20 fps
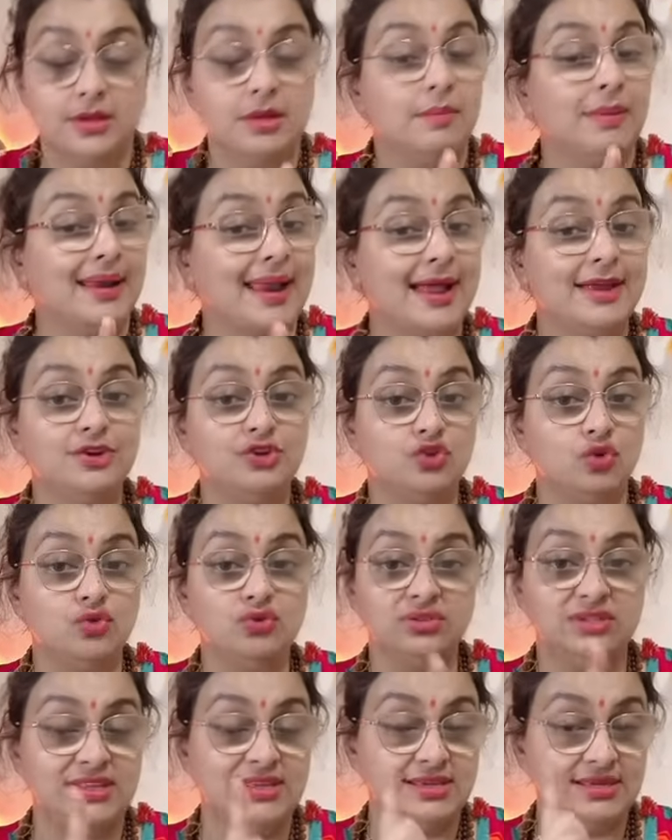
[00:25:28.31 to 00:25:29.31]
But I
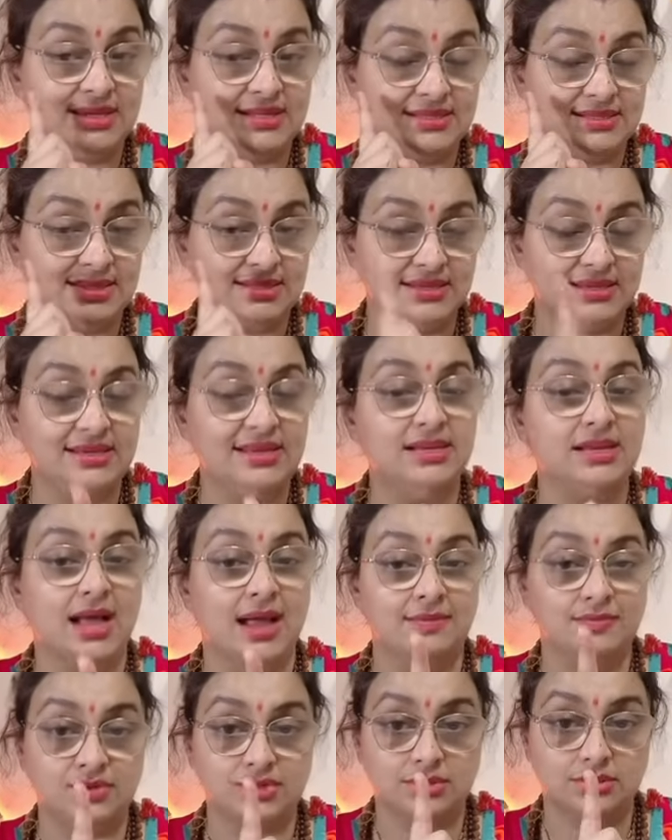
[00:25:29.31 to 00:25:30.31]
don't think it's a reading
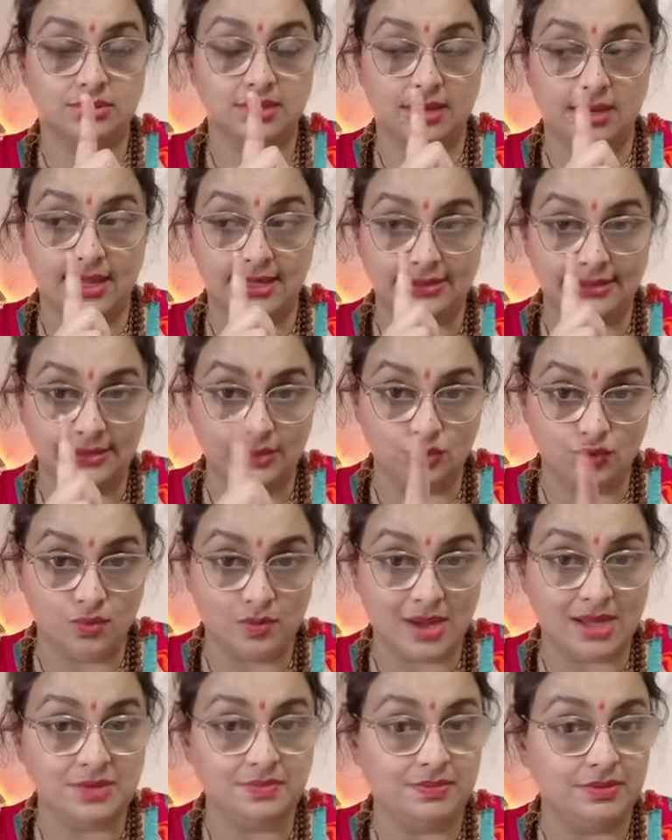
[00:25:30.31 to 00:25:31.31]
I'm like you
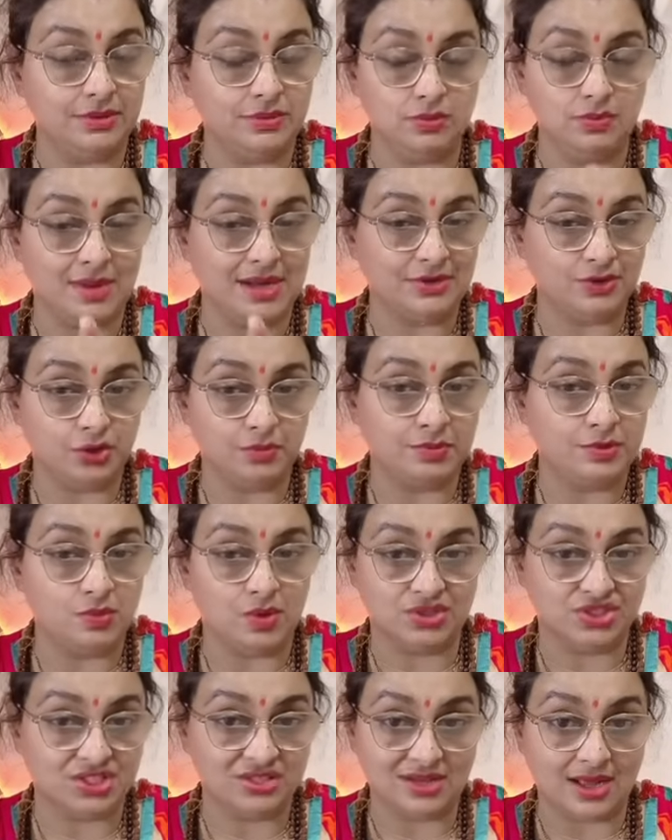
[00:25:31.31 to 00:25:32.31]
might you might not be
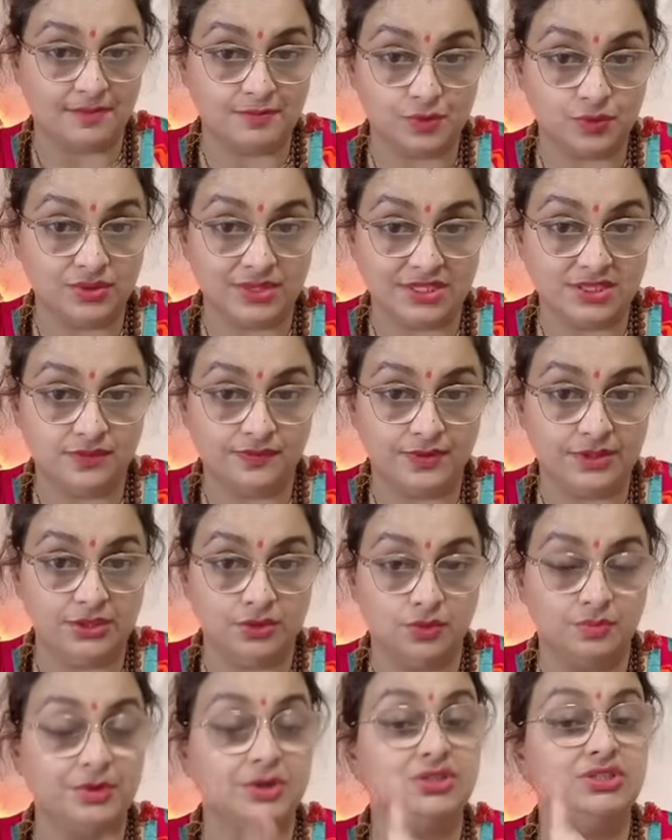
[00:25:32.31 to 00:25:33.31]
watching up to this
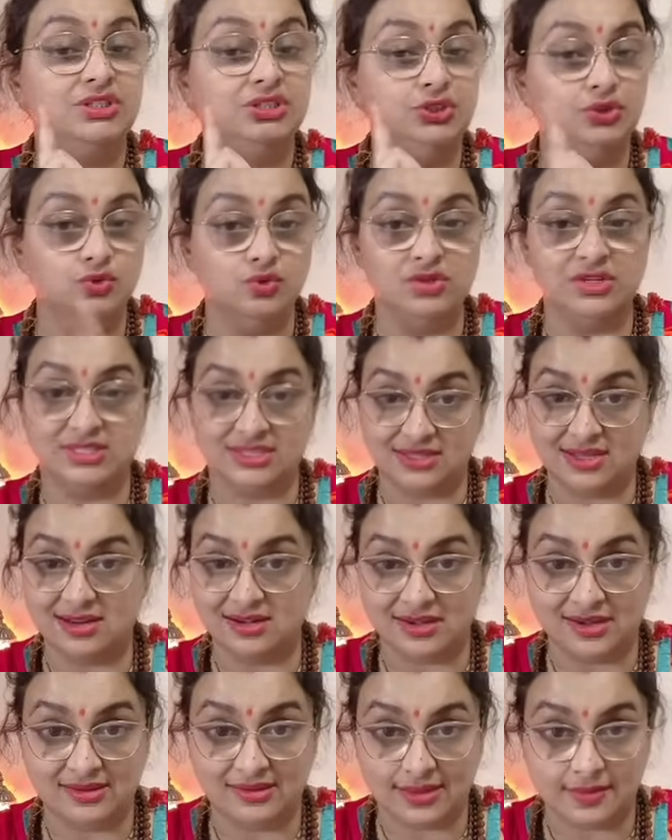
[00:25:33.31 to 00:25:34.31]
video because you
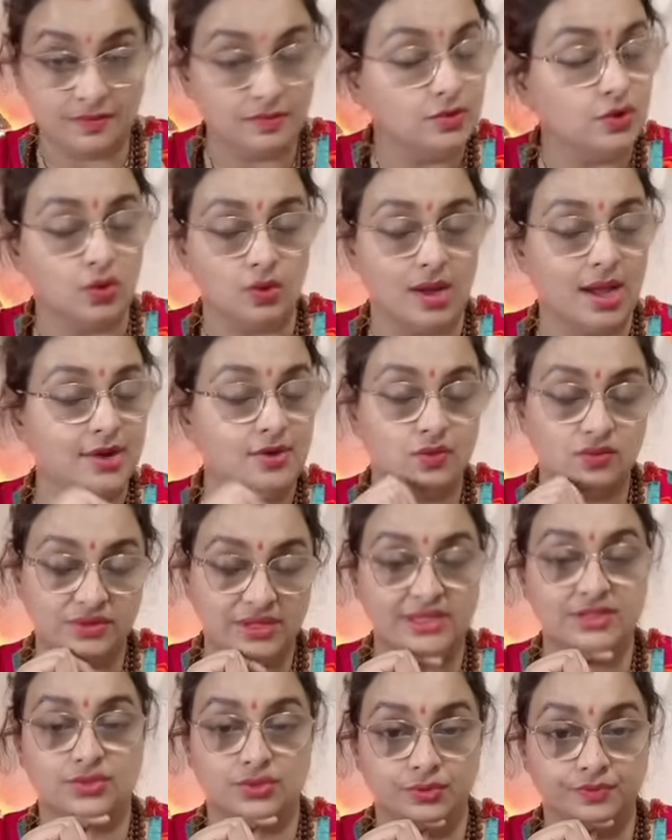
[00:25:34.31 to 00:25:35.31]
discarded them. No, I don't
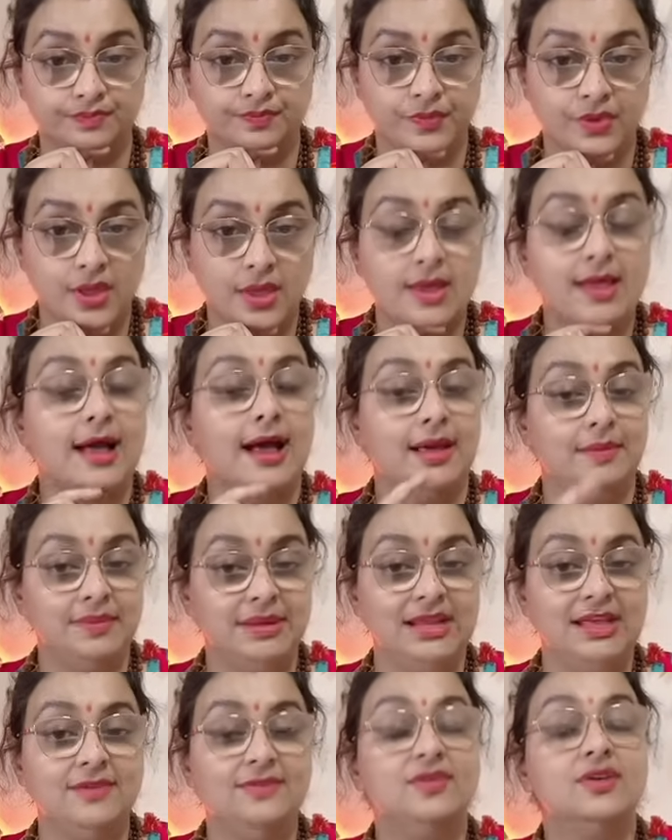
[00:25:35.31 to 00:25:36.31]
think so. I
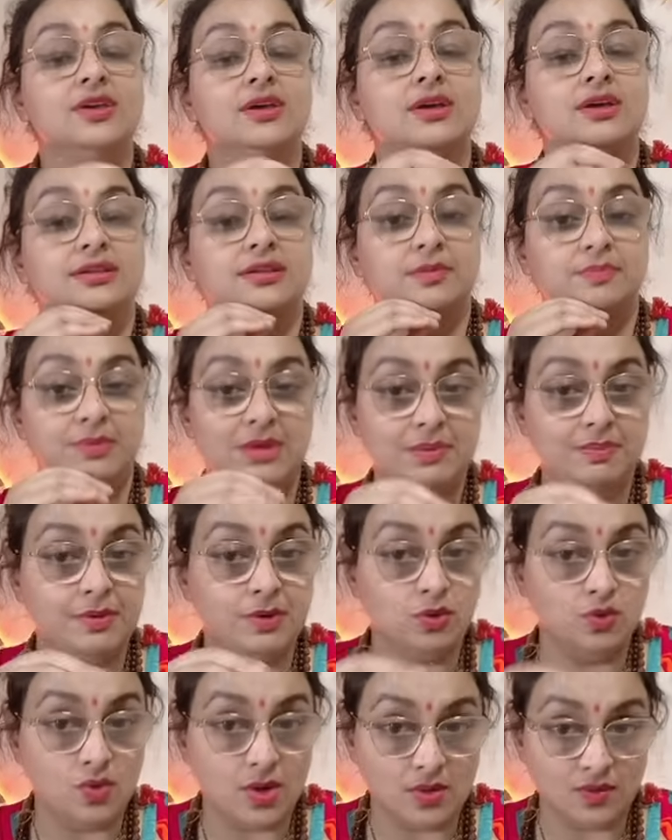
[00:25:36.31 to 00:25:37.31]
believe the people
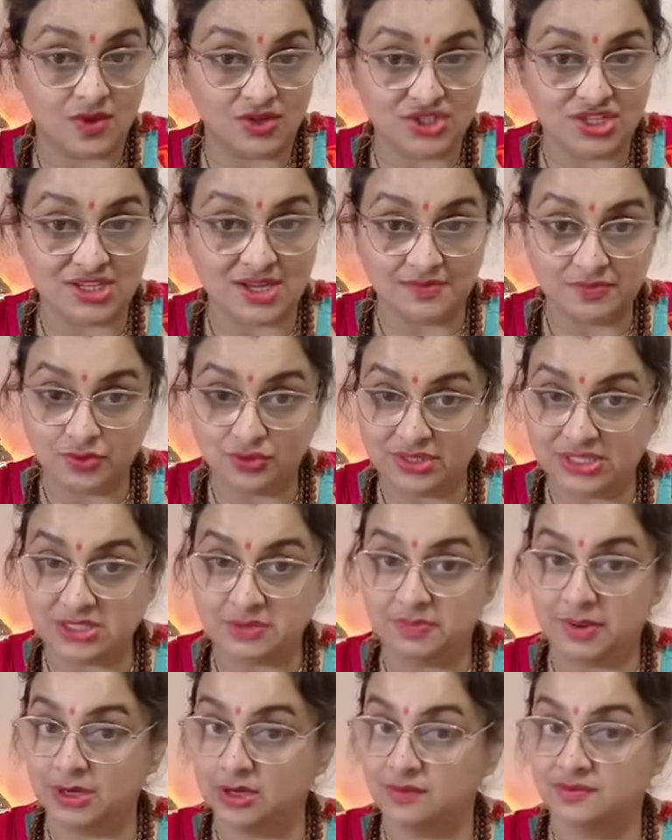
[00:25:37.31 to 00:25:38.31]
who are watching up to this
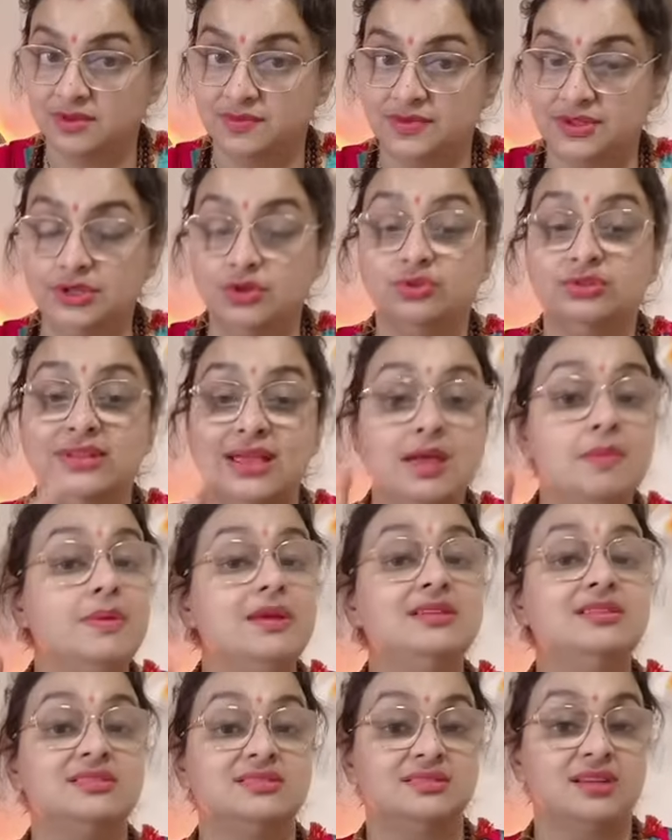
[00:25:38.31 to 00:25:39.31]
part of the video, they've
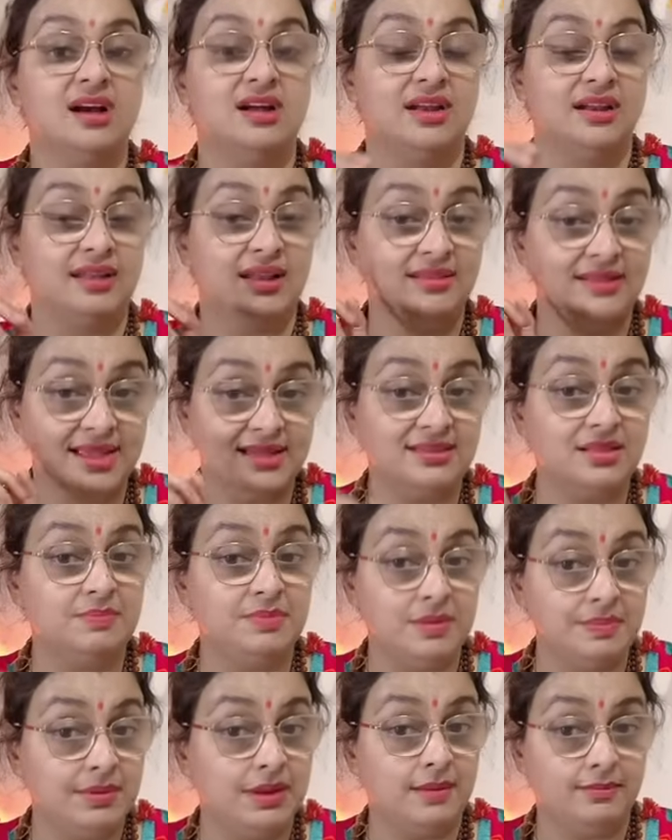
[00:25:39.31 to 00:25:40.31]
been discarded and they're the
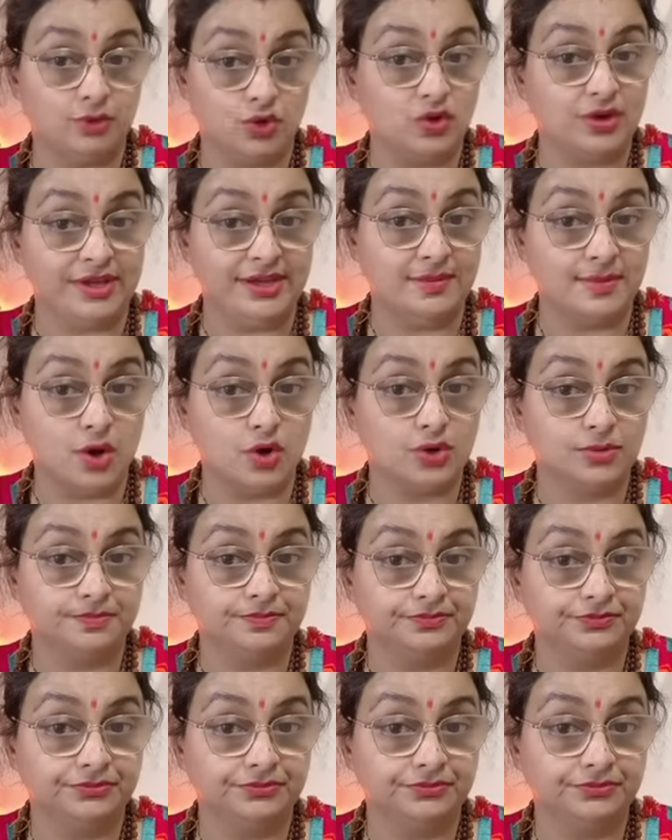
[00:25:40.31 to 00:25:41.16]
people I'm talking about.